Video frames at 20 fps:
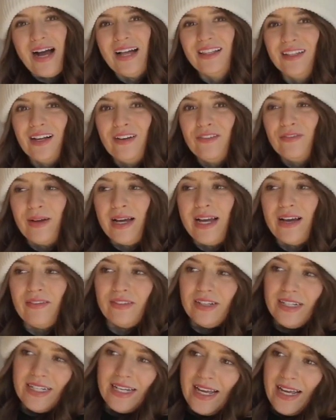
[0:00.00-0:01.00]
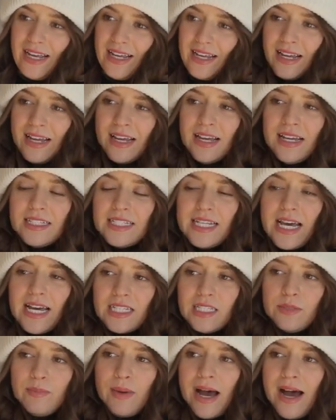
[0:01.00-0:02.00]
I love my everyday
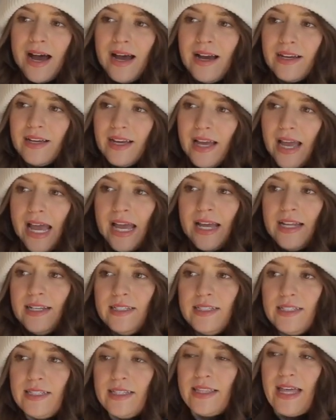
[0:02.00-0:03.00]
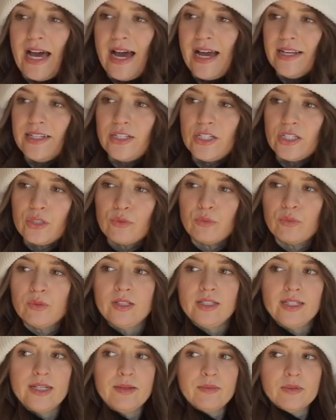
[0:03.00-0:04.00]
test bag and that just
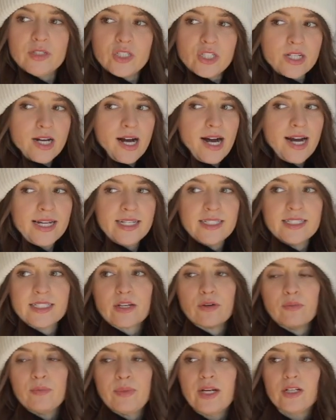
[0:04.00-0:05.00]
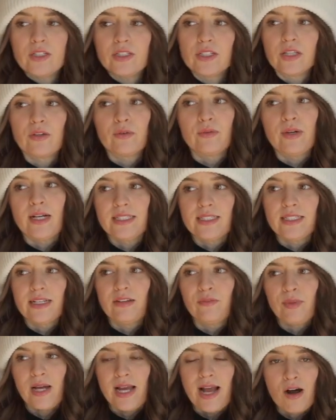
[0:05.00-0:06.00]
really shines compared to the rest
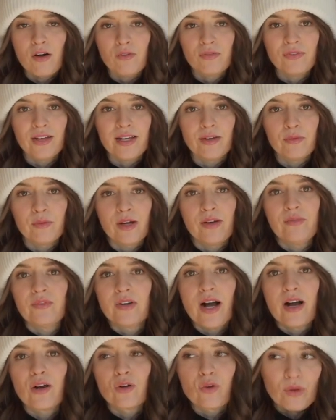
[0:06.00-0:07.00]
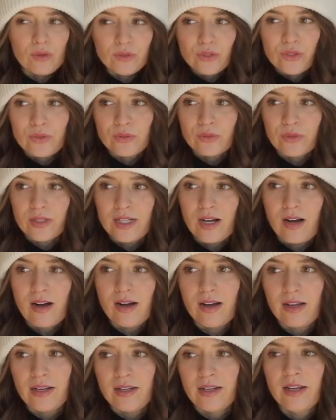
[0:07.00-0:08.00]
of my outfit where I've got gold jewelry
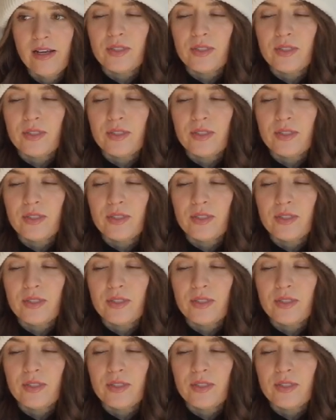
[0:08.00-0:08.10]
on.